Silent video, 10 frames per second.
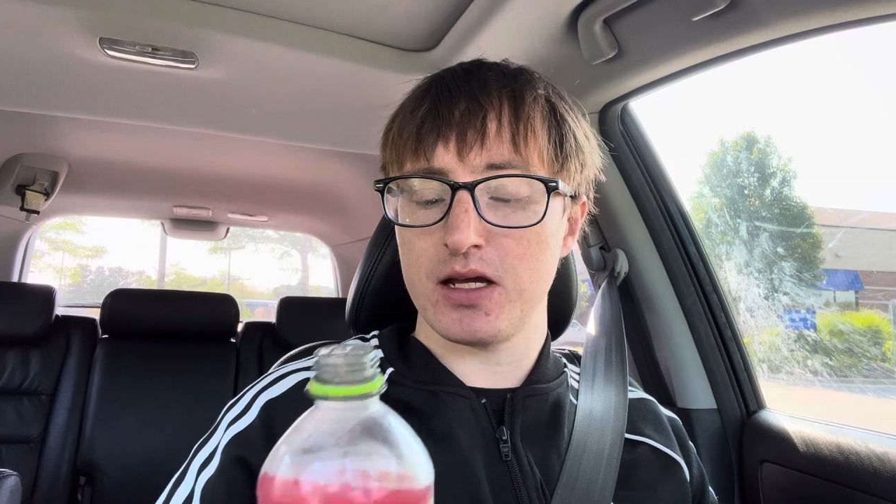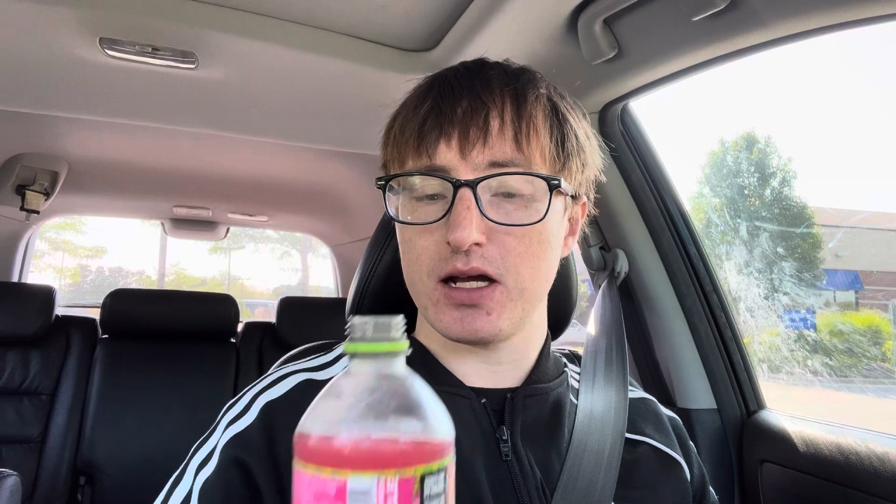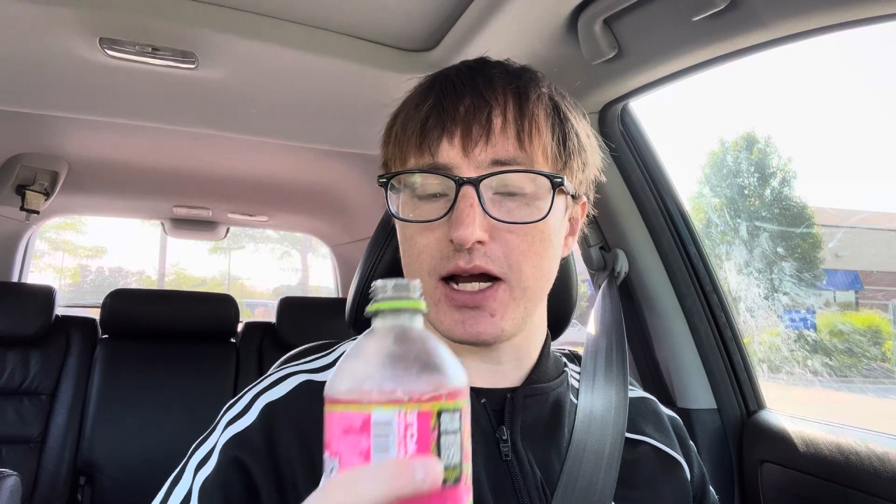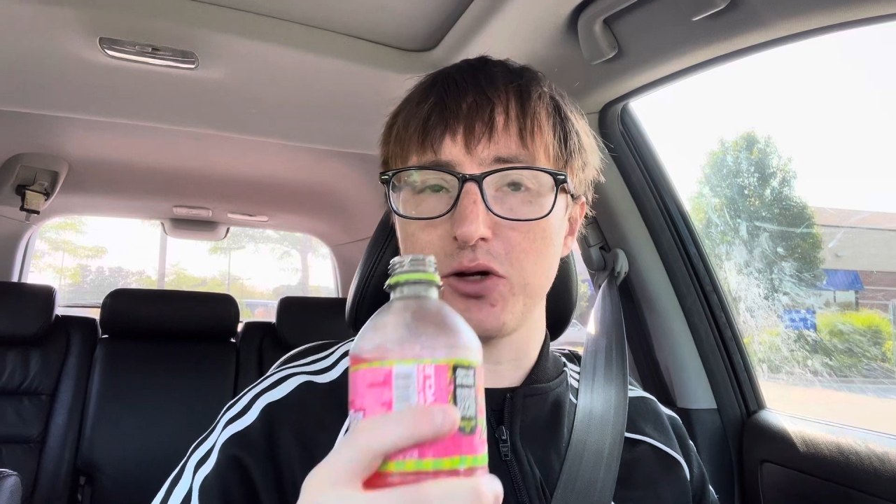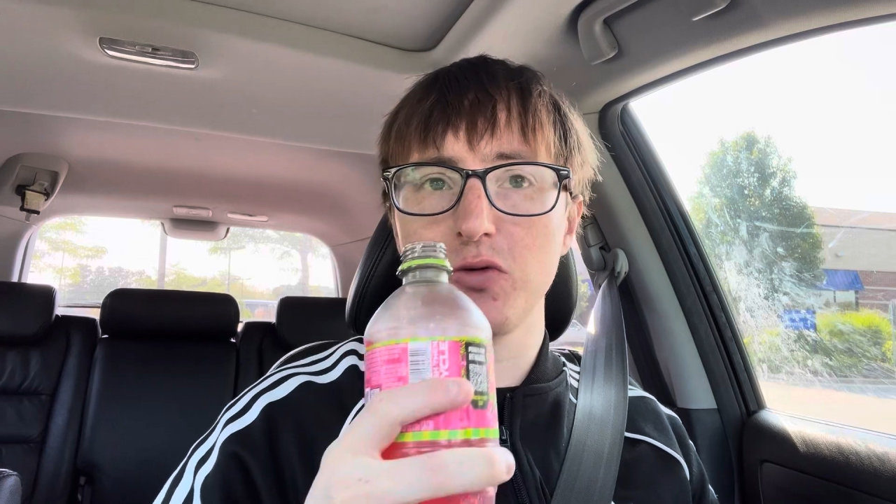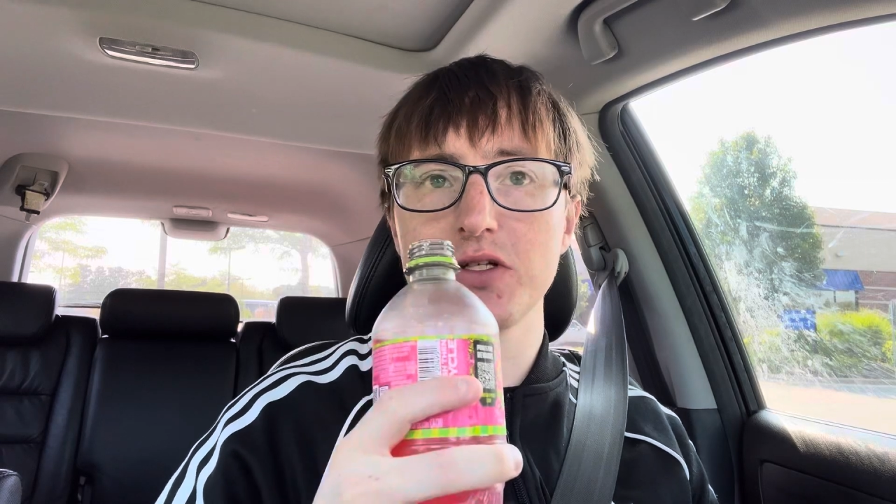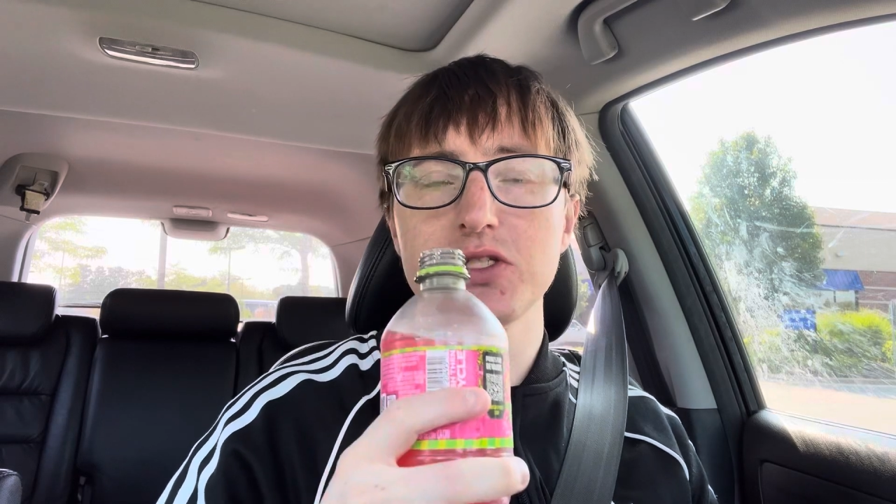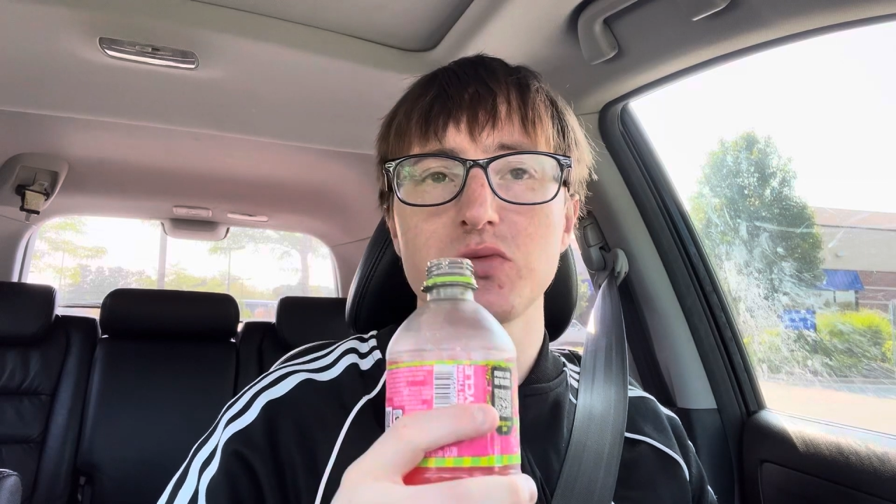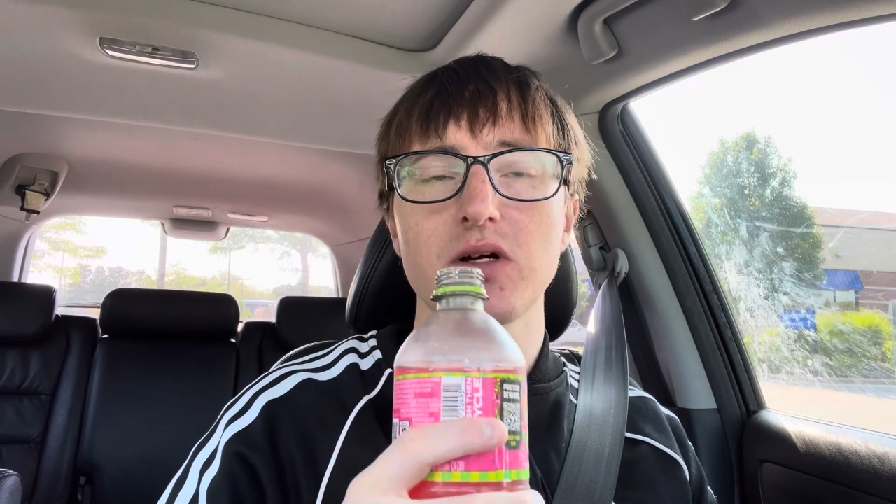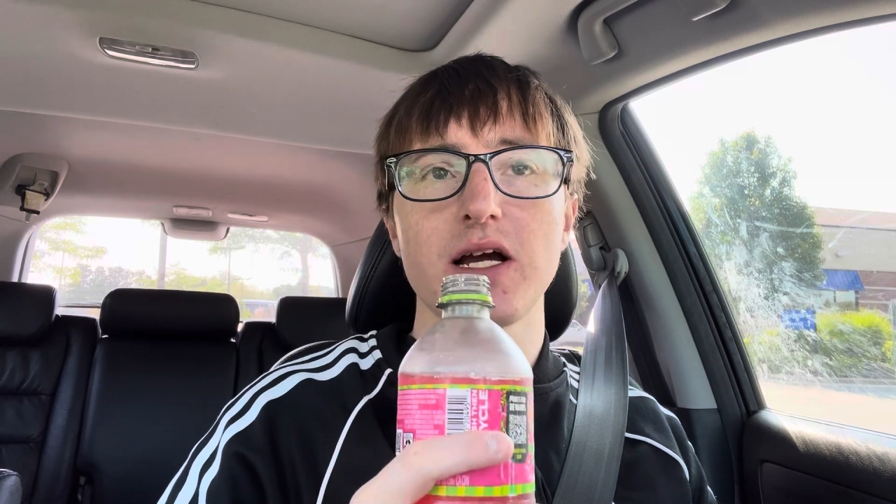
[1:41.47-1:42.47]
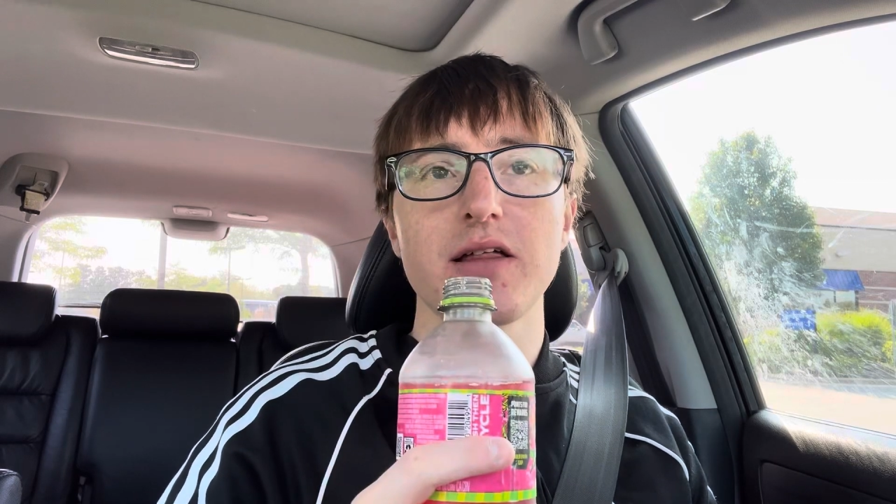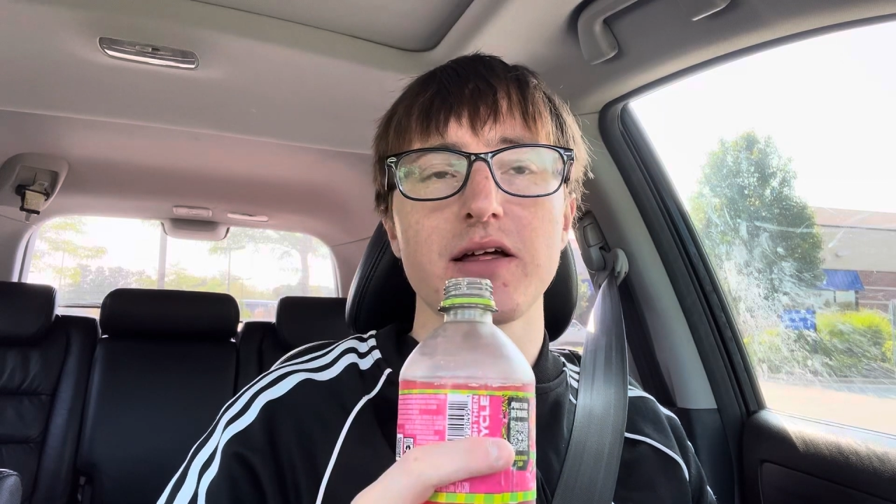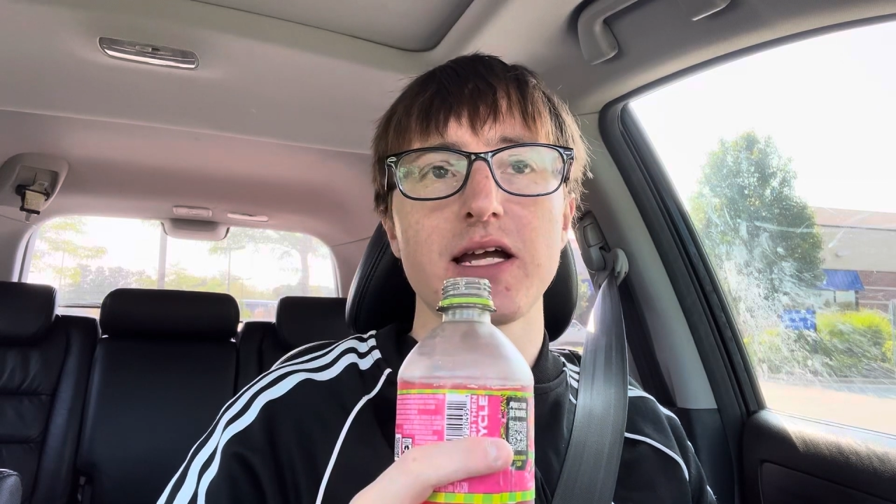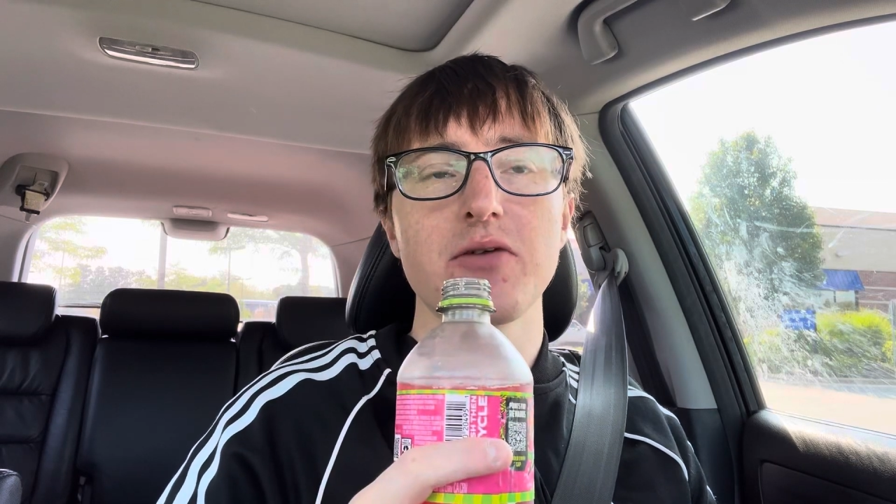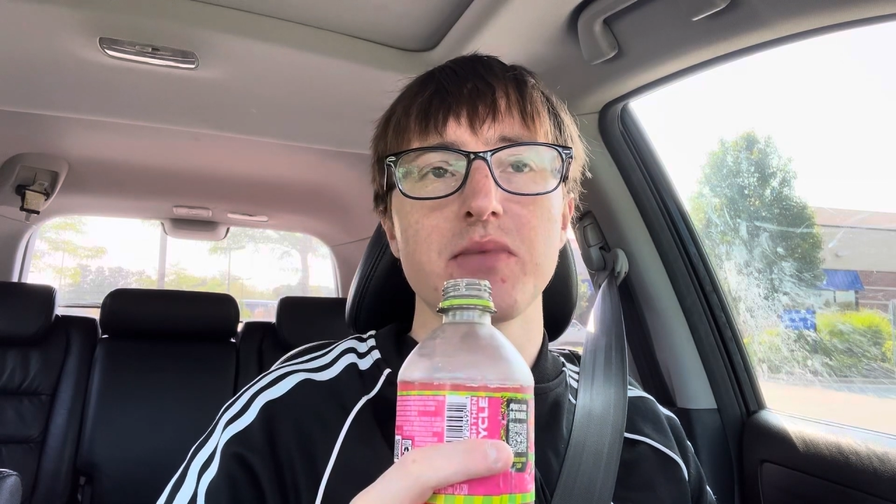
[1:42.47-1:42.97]
I know this, I
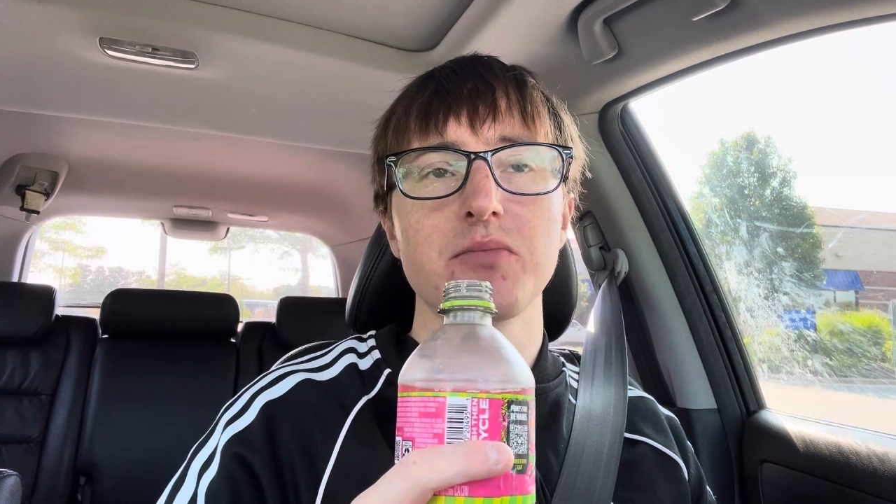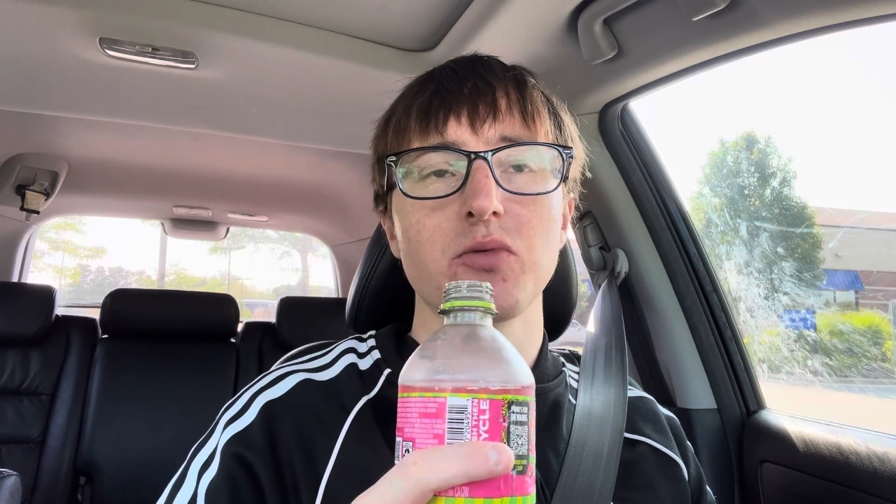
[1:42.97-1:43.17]
can't remember